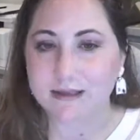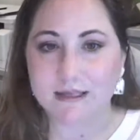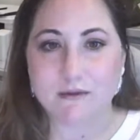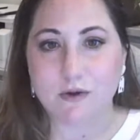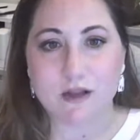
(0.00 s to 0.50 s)
I
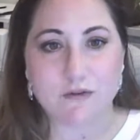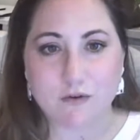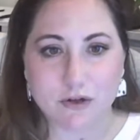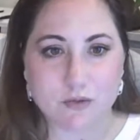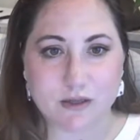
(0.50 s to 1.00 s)
see one of the
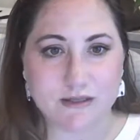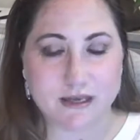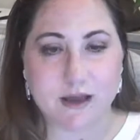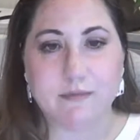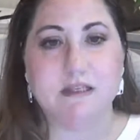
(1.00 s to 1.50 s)
first ones
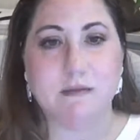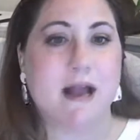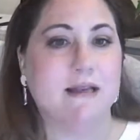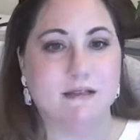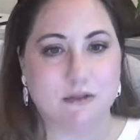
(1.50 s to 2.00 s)
that comes to
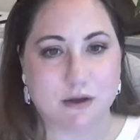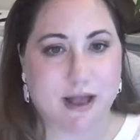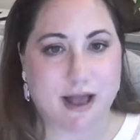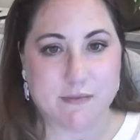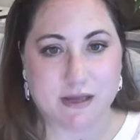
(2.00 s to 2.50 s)
mind is through
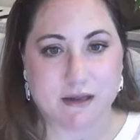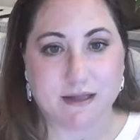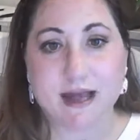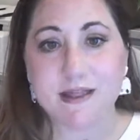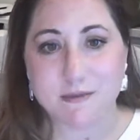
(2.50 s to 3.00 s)

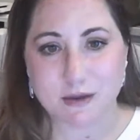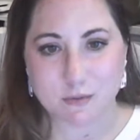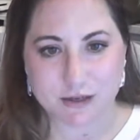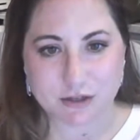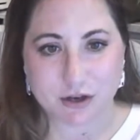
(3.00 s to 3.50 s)
AIPLA, the
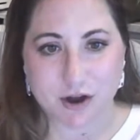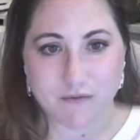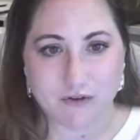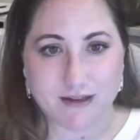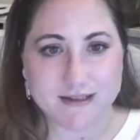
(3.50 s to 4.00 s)
Midwinter
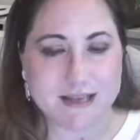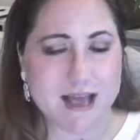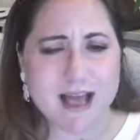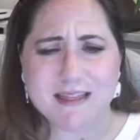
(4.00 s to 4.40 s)
Conference.